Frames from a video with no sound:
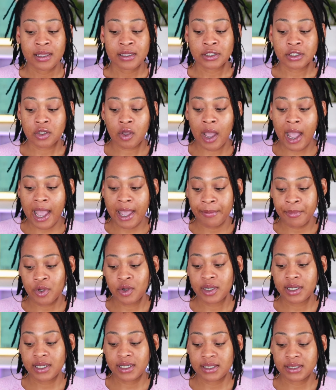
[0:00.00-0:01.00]
So I'm
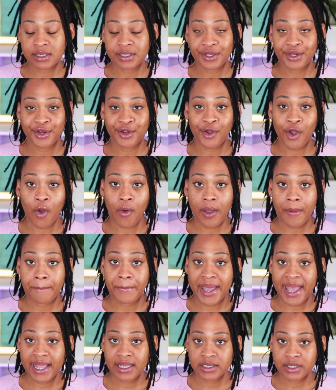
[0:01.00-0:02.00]
going to consider going
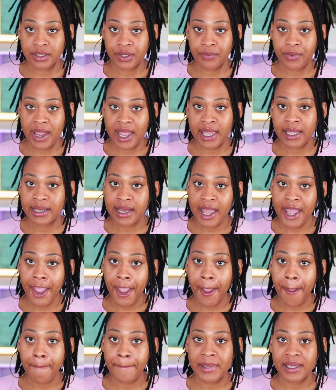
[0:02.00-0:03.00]
back to the
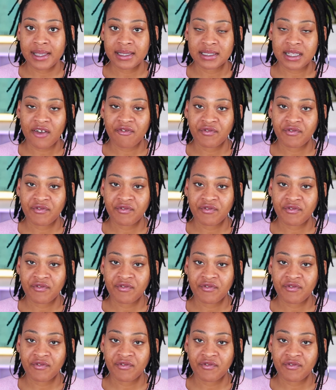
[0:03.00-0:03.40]
Retin-A, because I